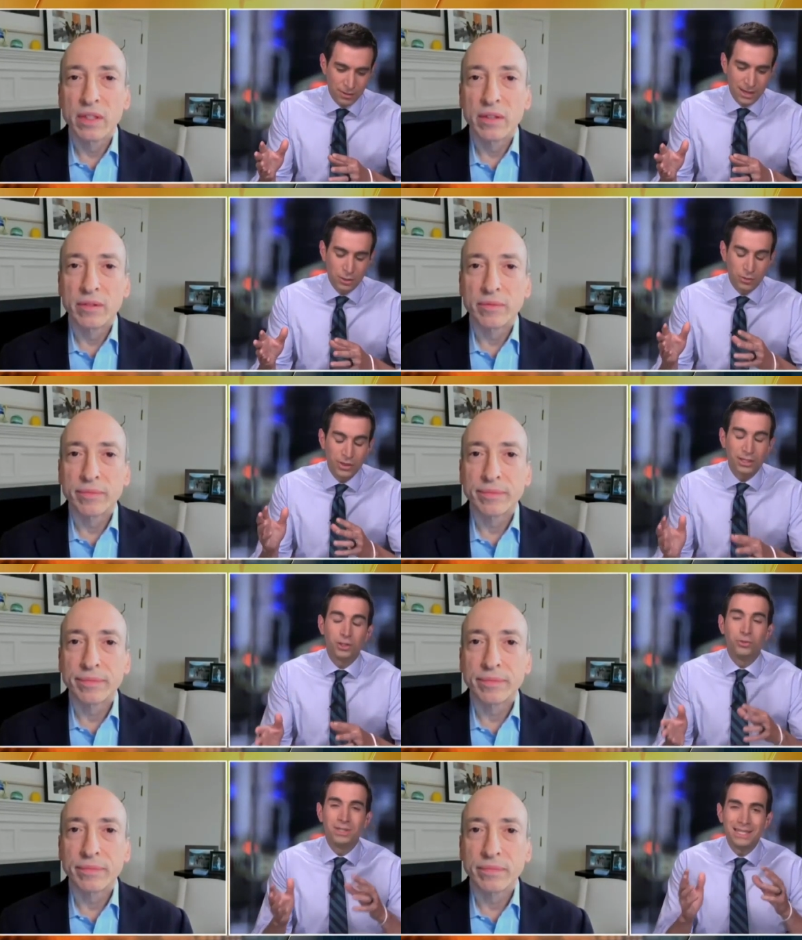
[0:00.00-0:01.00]
Speaker 1: that you think
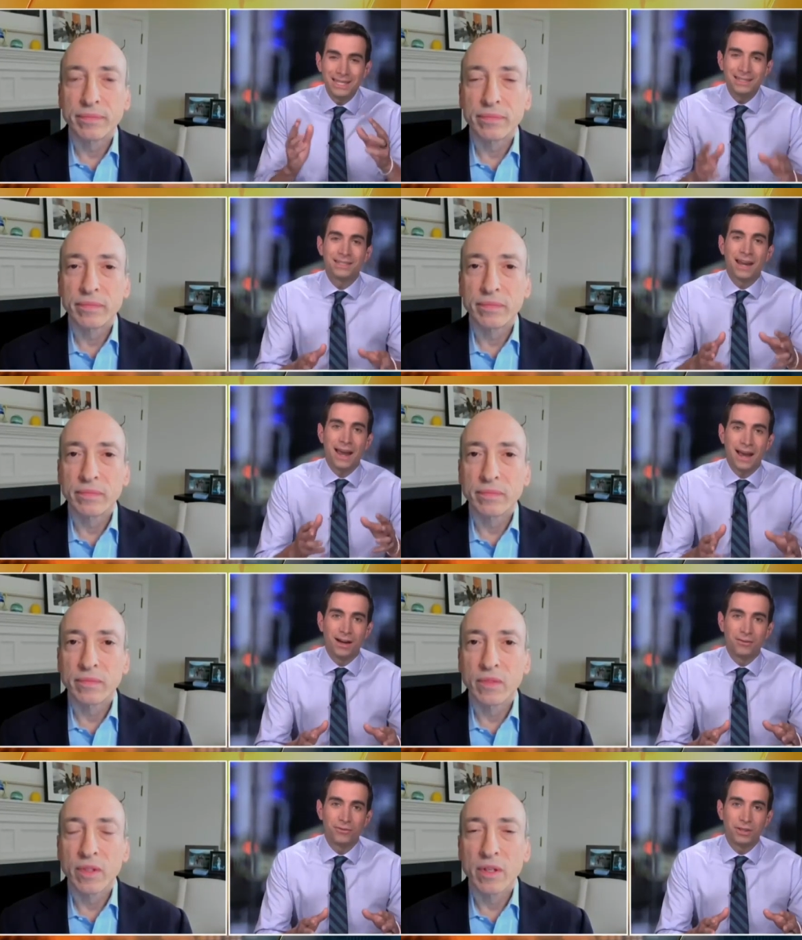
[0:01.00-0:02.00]
you need to
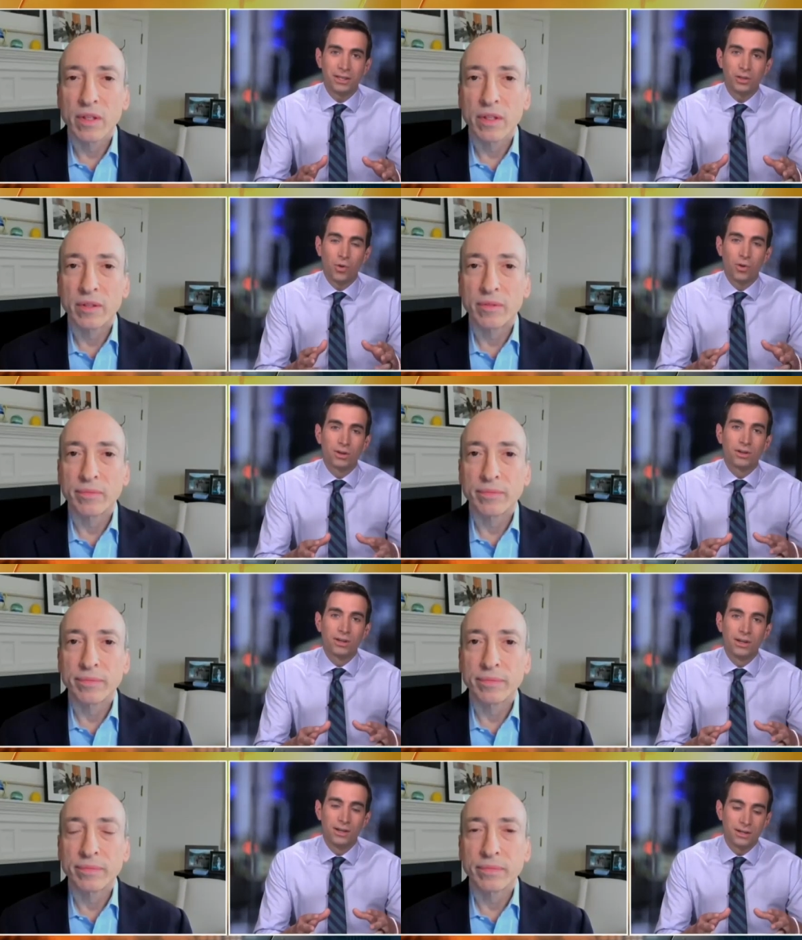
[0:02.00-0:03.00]
have in order
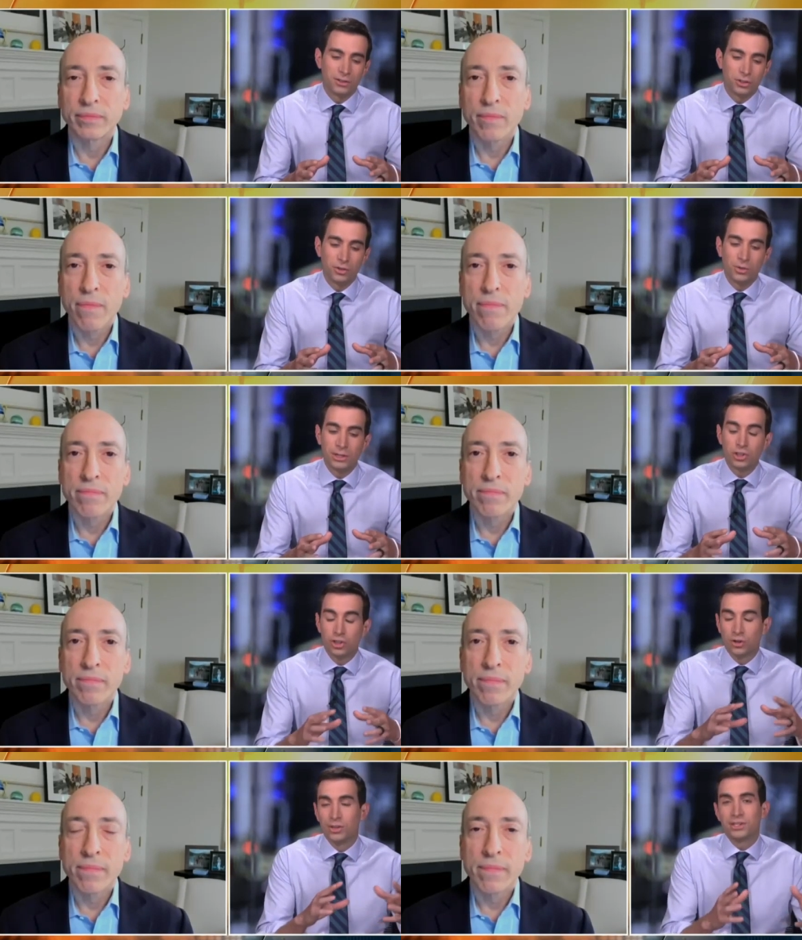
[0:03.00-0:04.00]
to
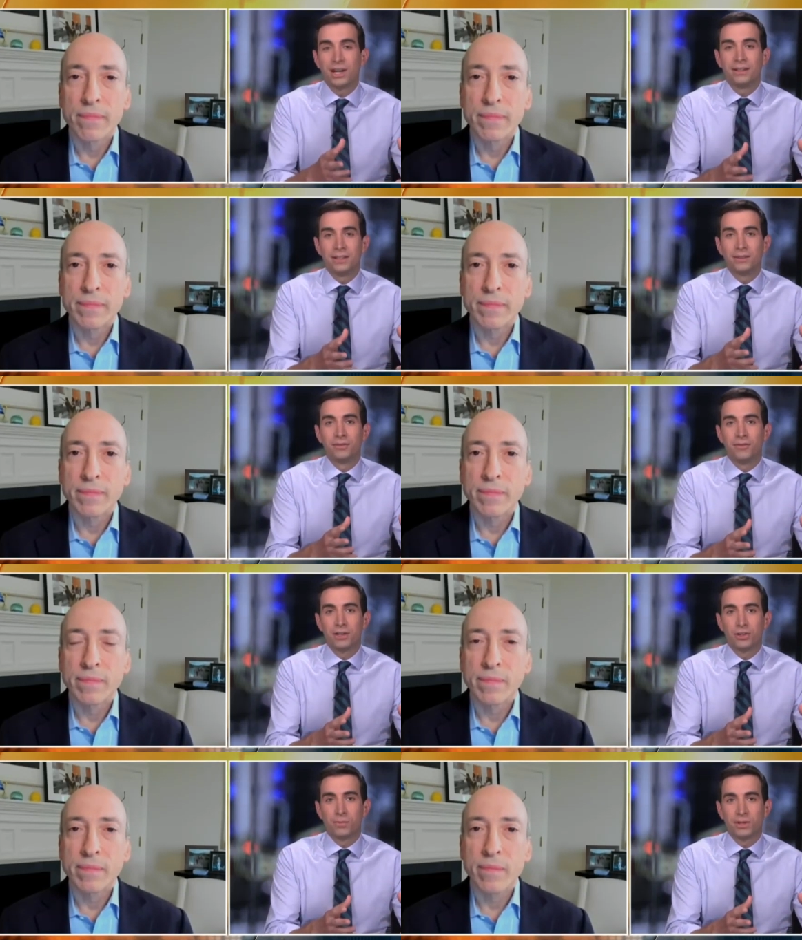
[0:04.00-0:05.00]
ensure this idea of
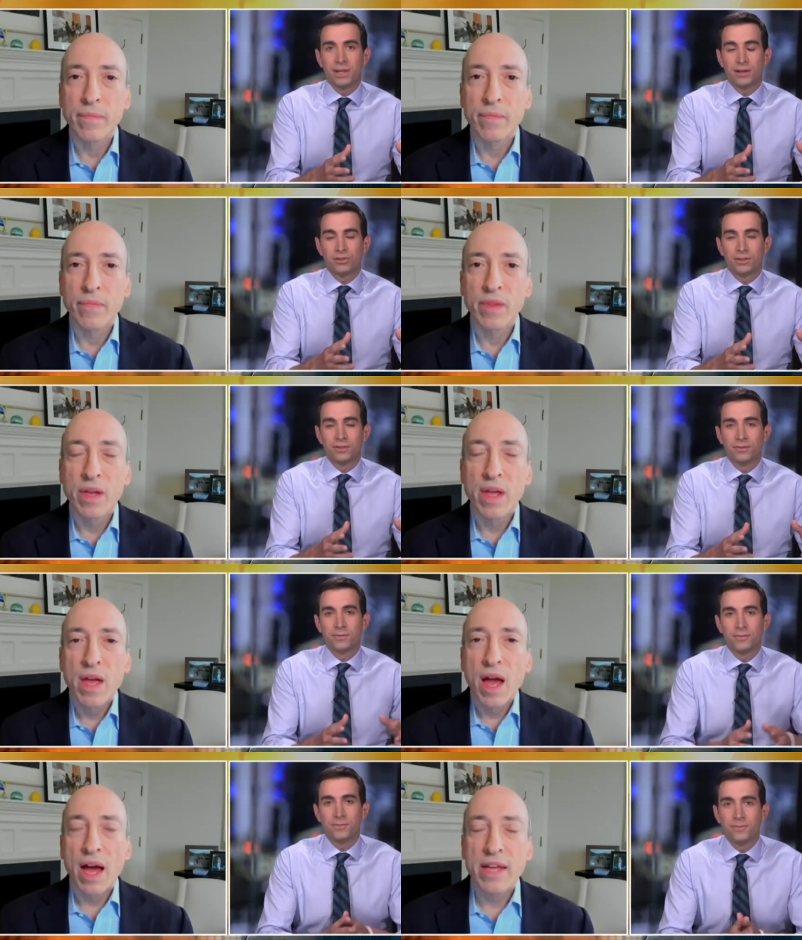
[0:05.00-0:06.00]
investor protection?
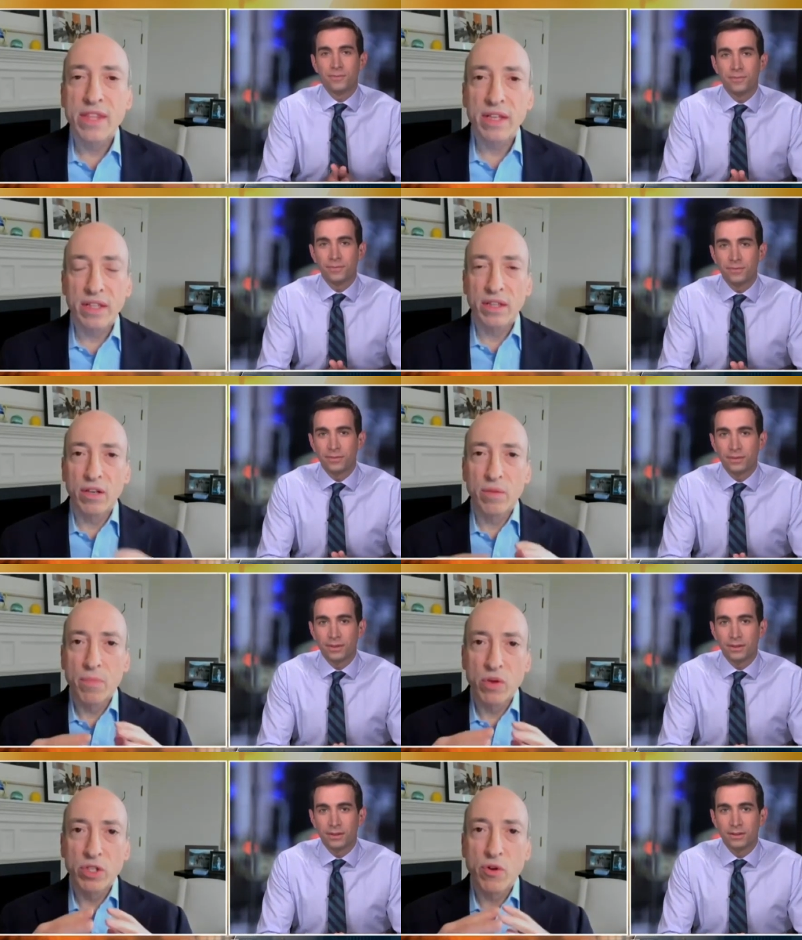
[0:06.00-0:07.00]
Speaker 2: I think that the
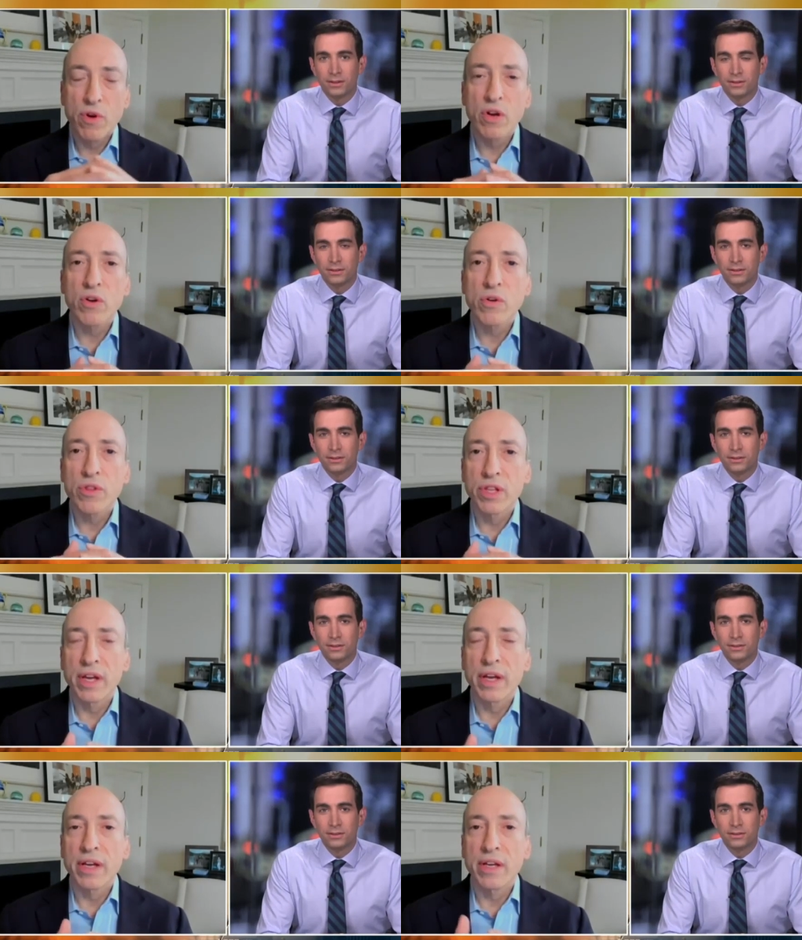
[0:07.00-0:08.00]
most critical
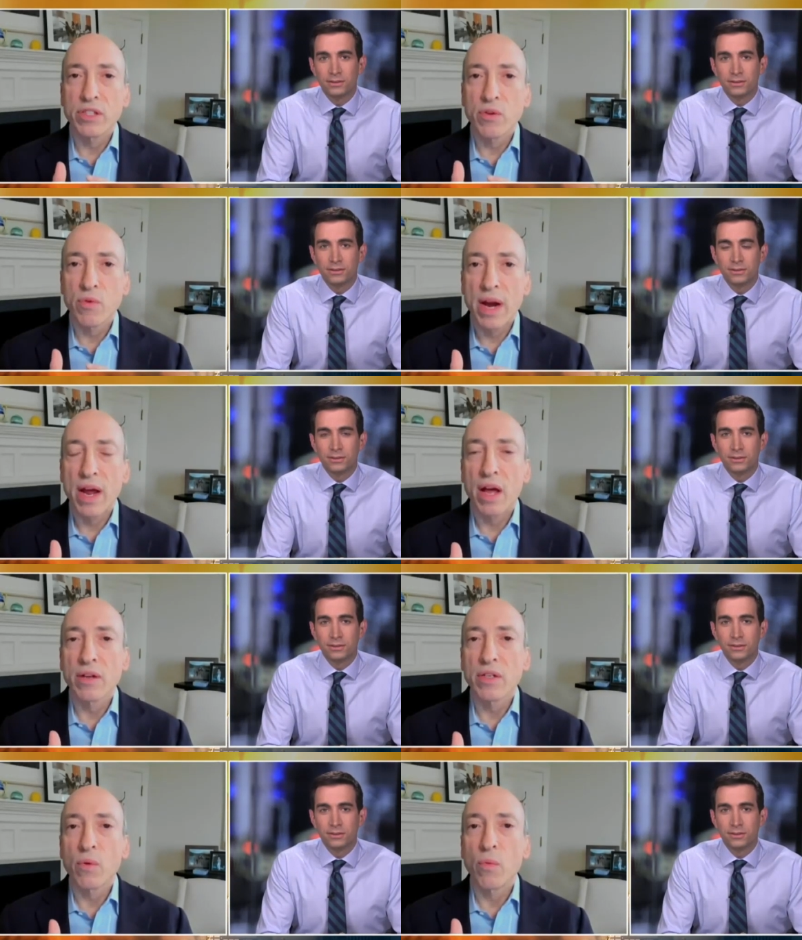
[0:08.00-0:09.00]
thing is
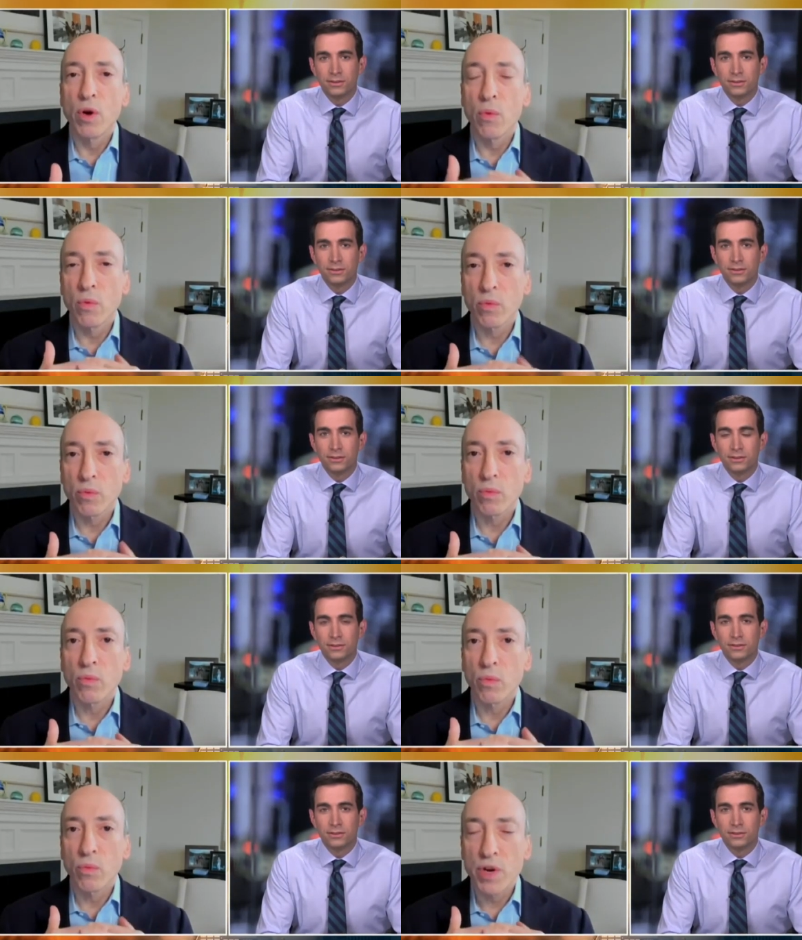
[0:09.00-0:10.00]
around where
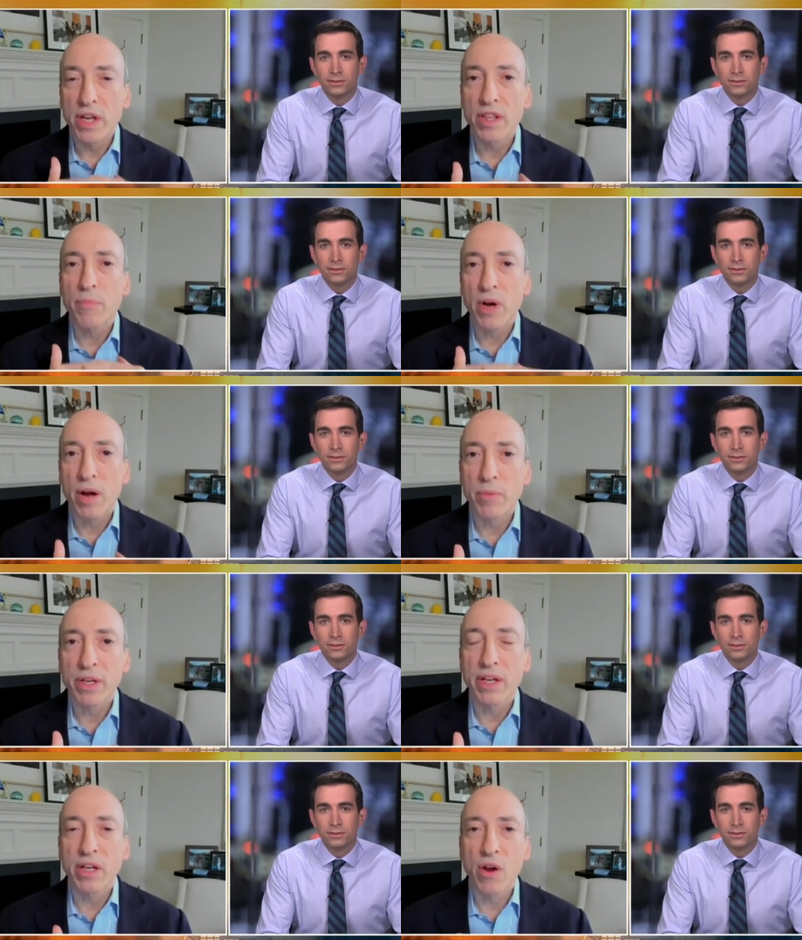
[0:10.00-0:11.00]
we, the public,
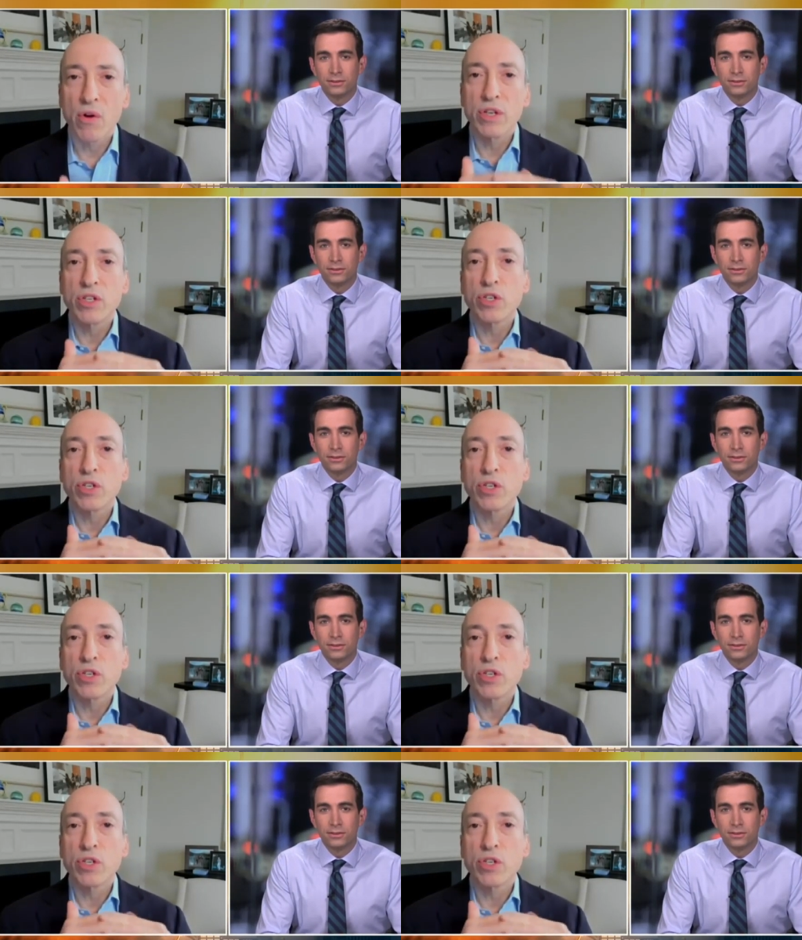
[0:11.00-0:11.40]
can go to